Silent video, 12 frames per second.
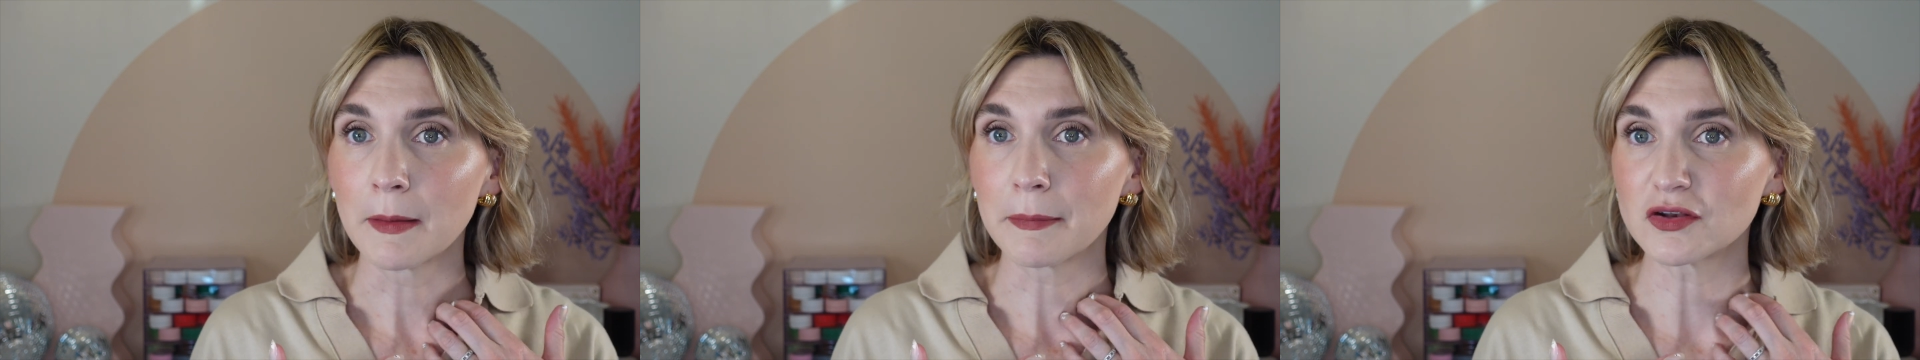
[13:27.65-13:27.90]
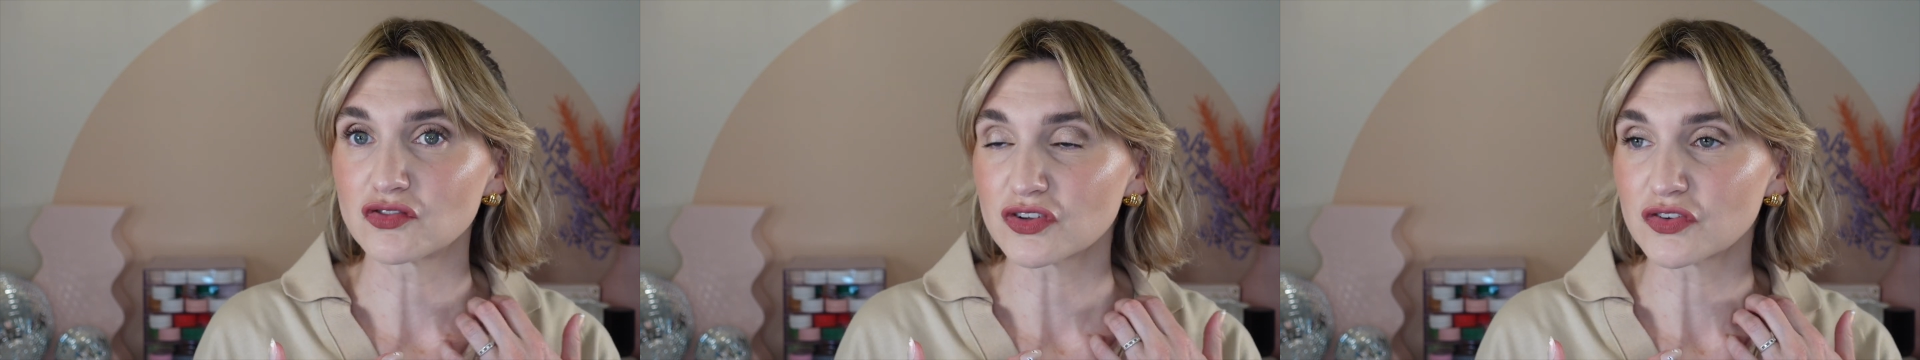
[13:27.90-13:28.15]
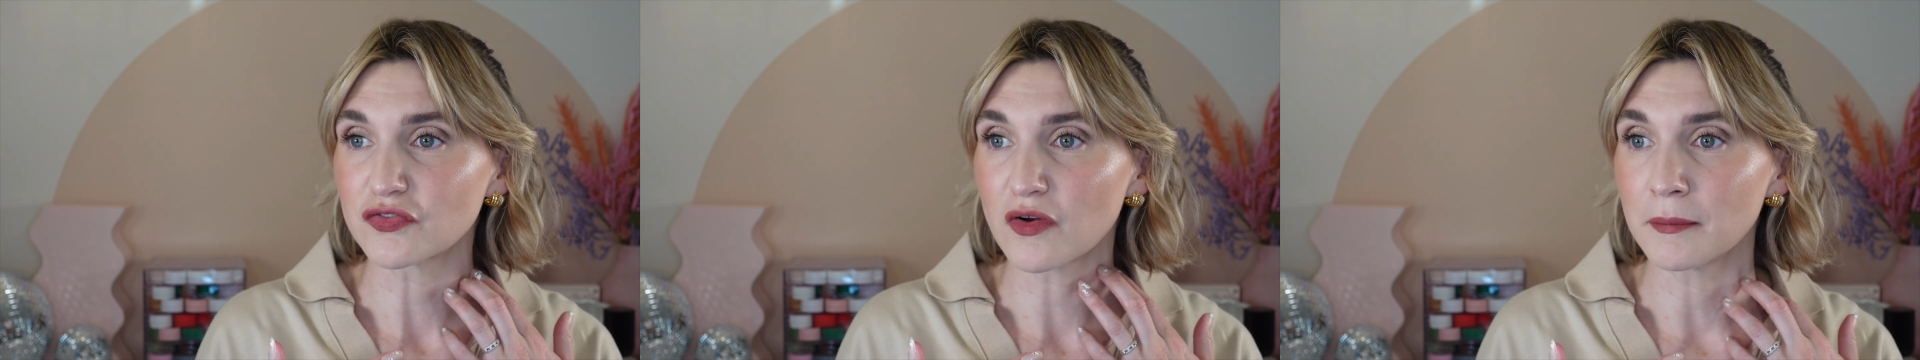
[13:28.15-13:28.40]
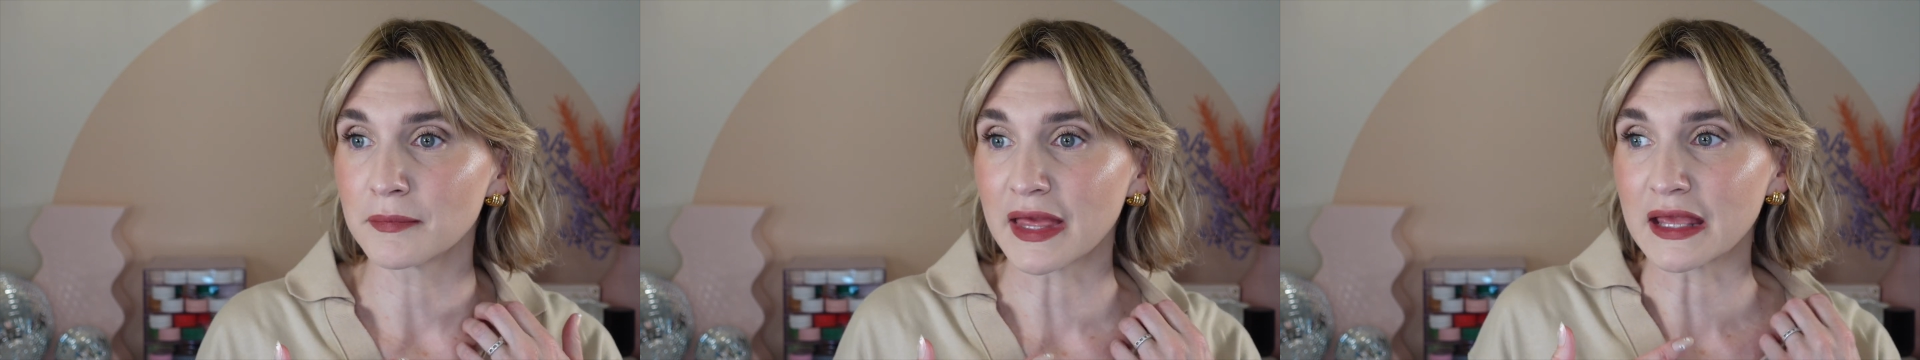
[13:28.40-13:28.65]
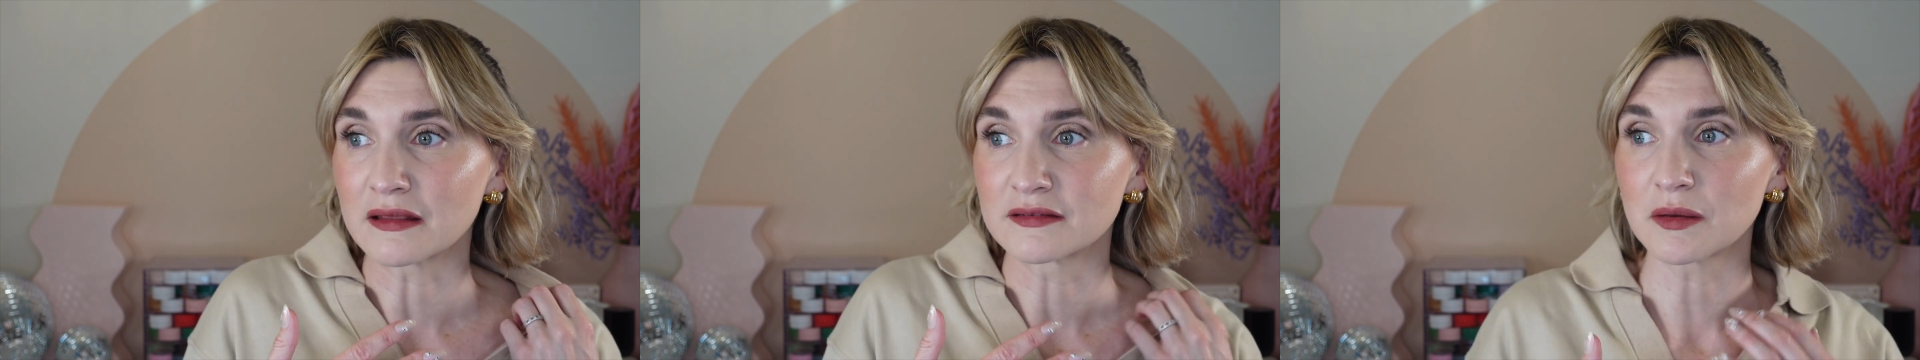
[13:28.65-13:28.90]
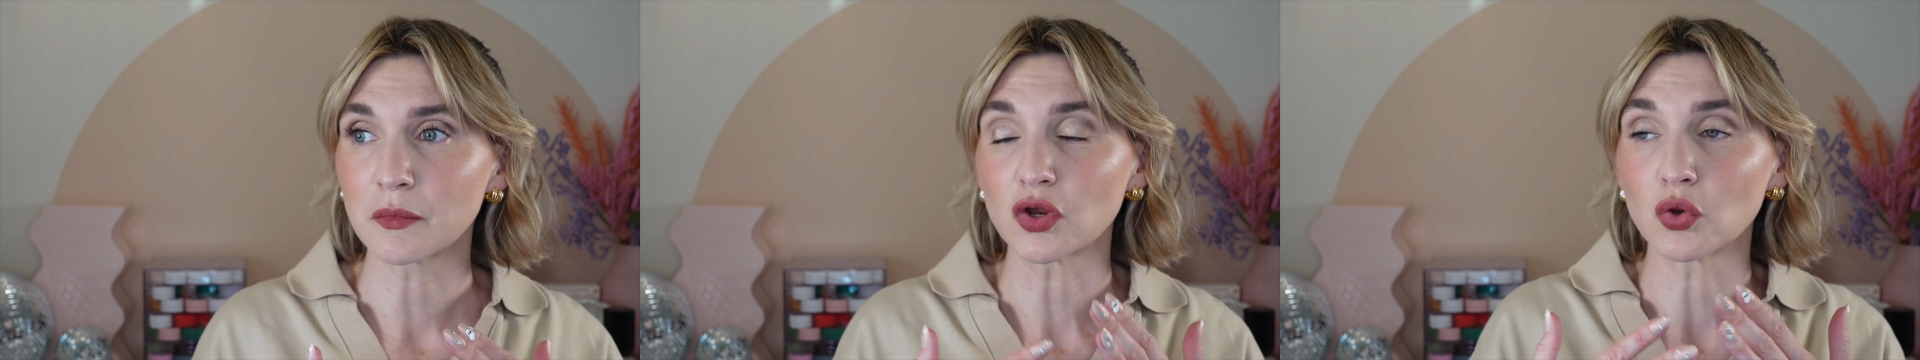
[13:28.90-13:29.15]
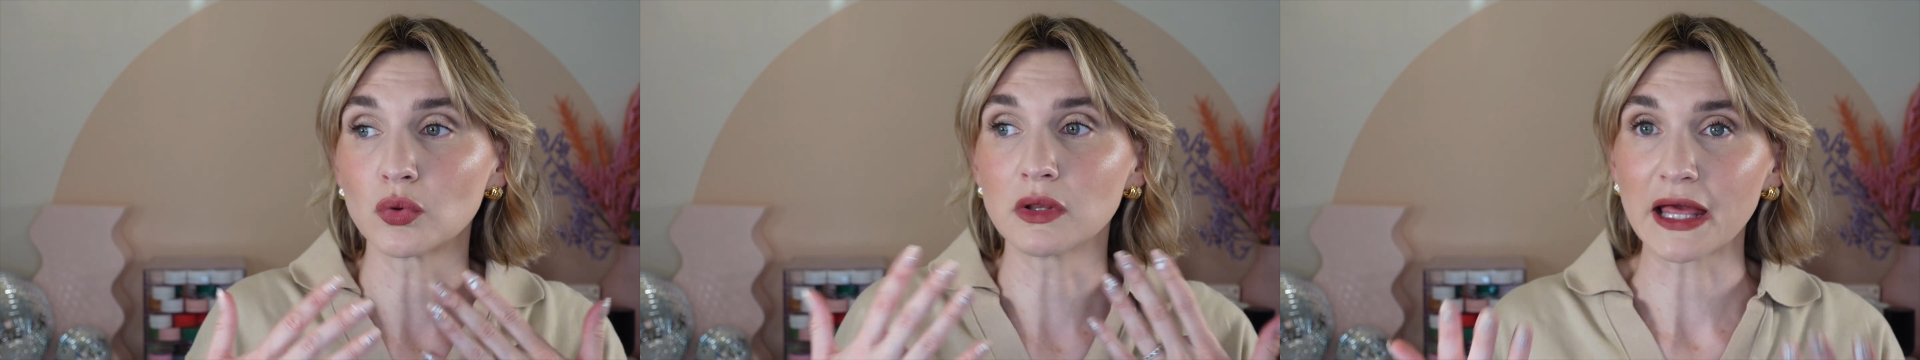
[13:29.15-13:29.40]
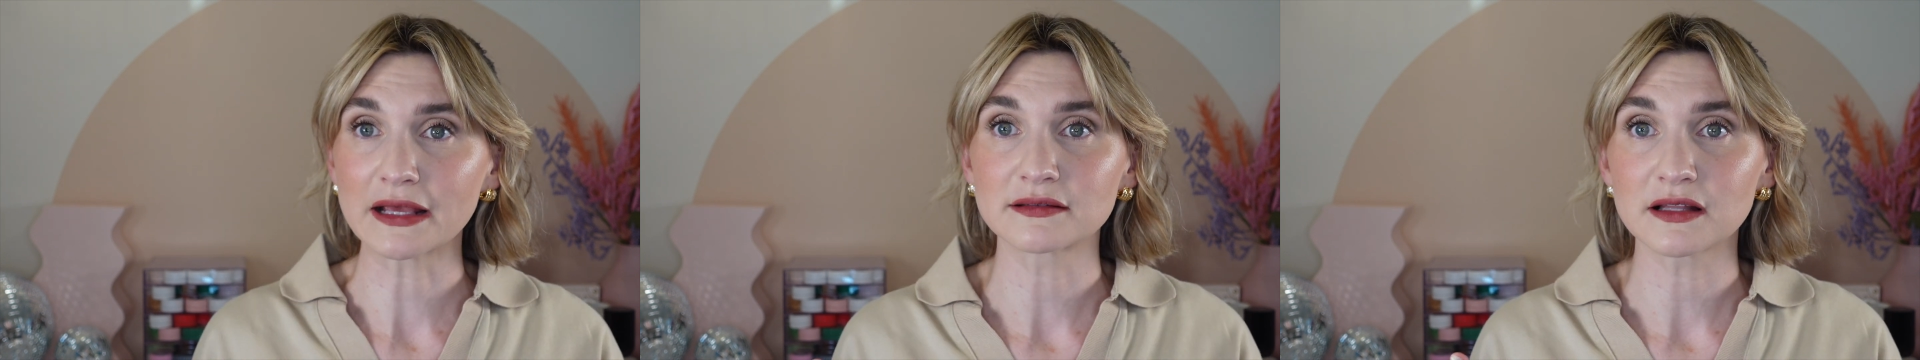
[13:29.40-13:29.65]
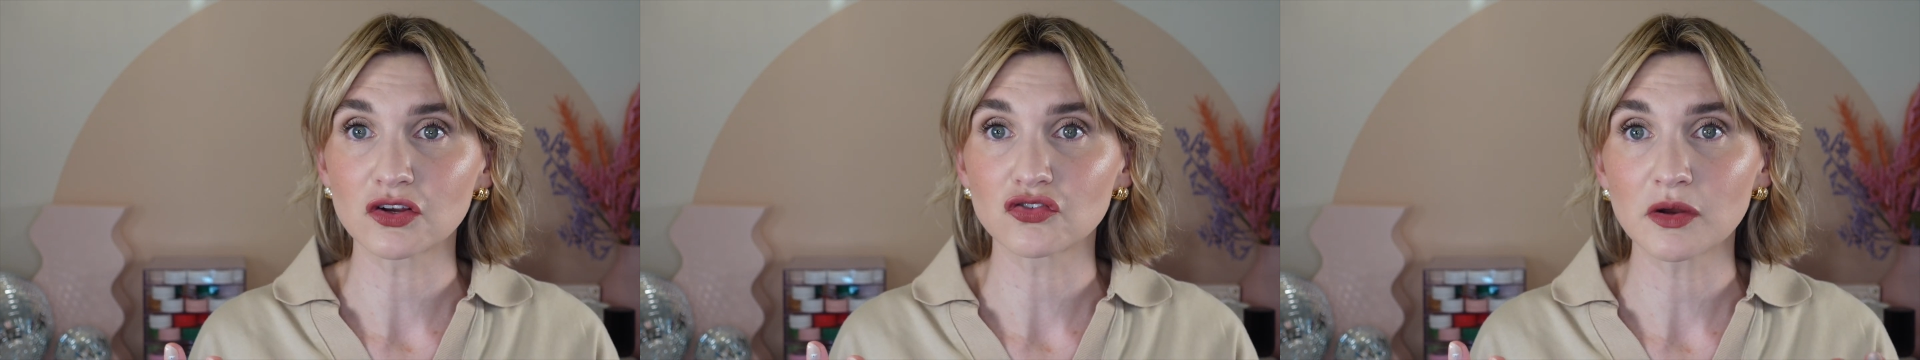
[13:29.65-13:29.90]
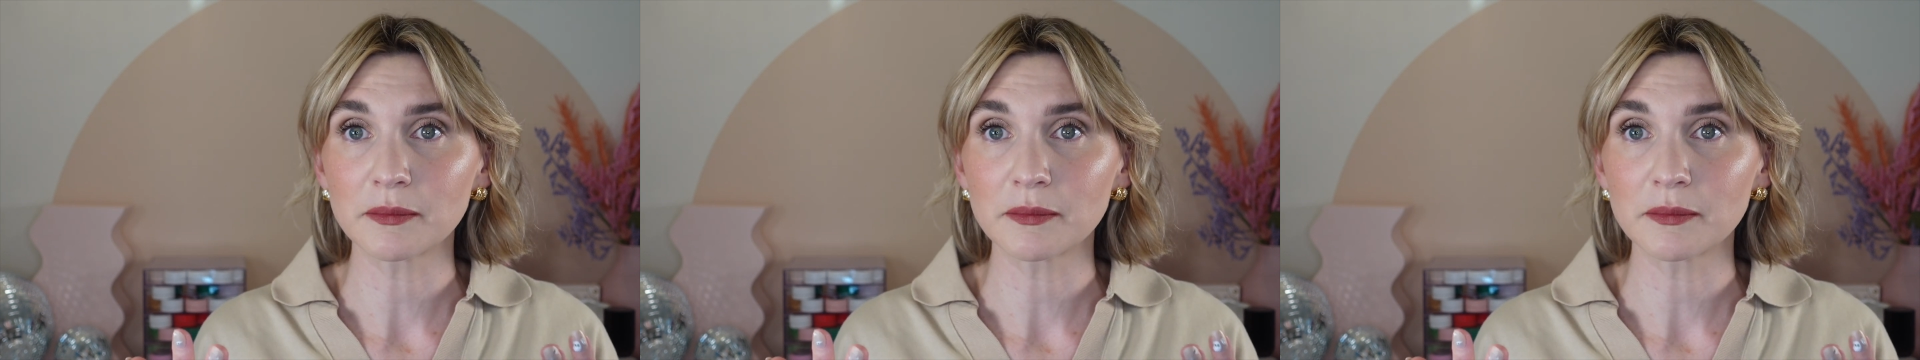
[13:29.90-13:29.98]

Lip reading: but just from like someone who likes luxury